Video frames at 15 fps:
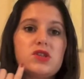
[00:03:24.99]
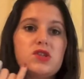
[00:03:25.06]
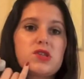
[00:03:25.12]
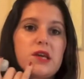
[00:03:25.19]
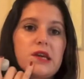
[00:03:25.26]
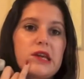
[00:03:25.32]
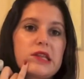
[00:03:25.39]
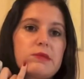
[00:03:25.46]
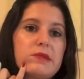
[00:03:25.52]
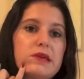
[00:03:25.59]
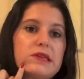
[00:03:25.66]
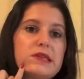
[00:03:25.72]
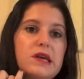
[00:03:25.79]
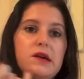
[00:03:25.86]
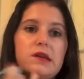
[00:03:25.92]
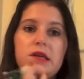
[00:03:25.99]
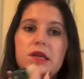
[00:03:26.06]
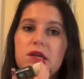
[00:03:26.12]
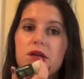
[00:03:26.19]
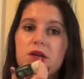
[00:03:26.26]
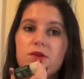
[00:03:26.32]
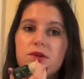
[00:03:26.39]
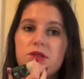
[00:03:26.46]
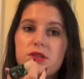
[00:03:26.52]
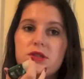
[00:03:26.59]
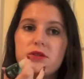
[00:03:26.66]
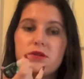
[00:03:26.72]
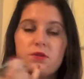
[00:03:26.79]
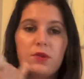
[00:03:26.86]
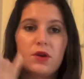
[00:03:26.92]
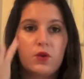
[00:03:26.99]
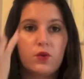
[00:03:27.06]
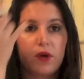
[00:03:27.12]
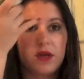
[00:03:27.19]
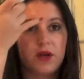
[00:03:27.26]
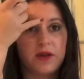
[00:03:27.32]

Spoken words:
Usually I get them like down here, which is super annoying,